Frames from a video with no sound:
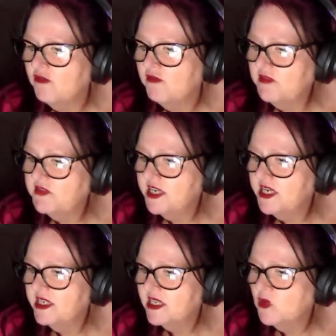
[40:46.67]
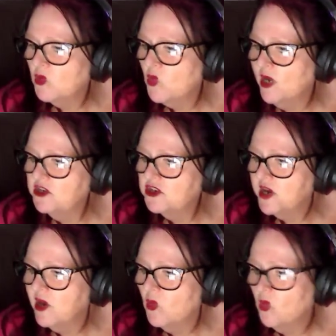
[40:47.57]
50s and
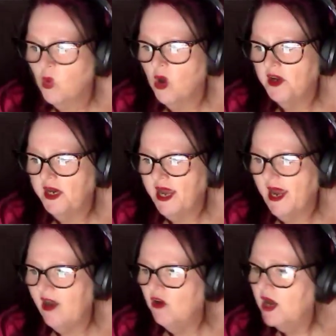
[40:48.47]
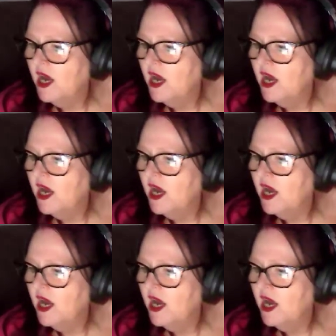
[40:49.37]
wondering what now,